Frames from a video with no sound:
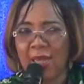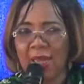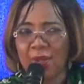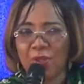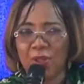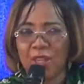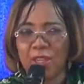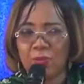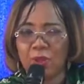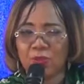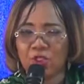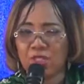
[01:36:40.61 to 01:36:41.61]
In the name
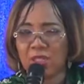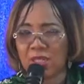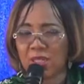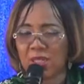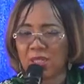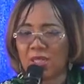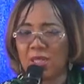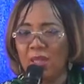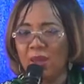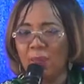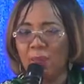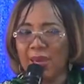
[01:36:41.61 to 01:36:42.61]
of Jesus.
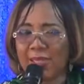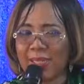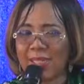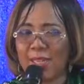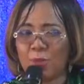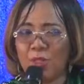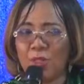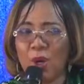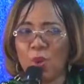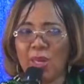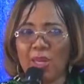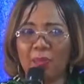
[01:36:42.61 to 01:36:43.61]
Blessed be your
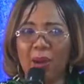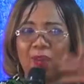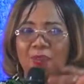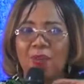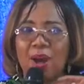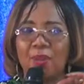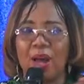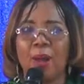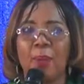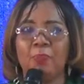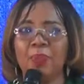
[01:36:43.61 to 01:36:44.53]
holy name, our Father.